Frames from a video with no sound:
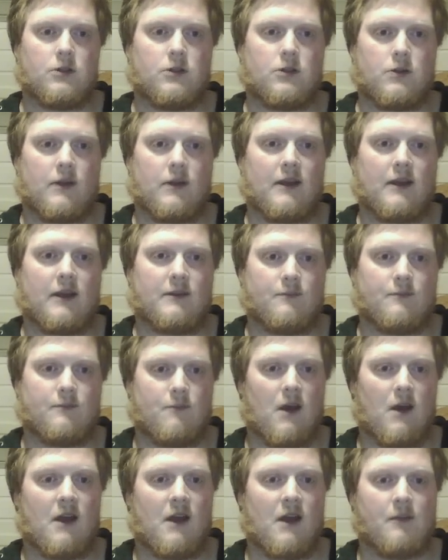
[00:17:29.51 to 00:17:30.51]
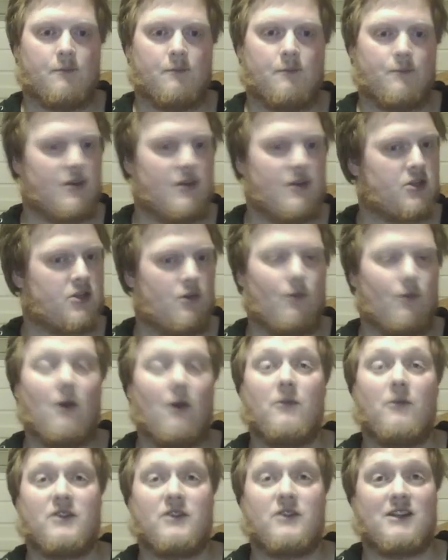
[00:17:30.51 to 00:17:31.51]
so that my bishop
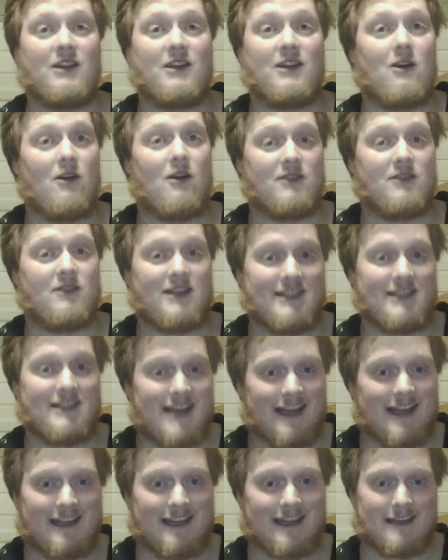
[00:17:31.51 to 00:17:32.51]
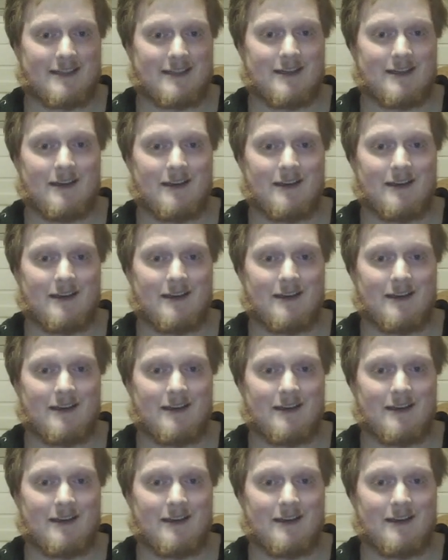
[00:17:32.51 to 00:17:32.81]
obviously can't attack it.